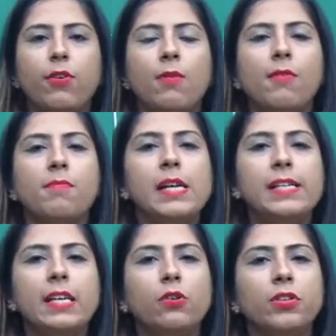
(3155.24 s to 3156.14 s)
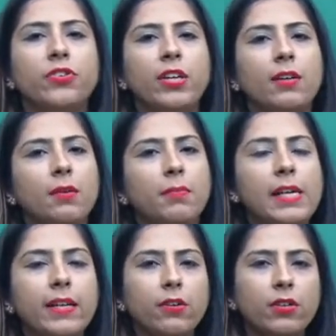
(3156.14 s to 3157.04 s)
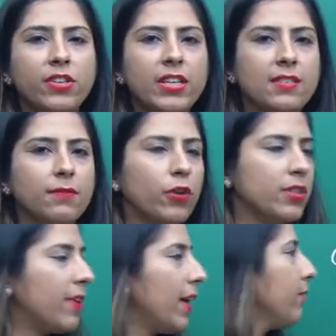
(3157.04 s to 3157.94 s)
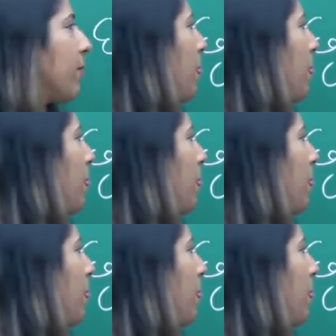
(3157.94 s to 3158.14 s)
form of multi-load 345,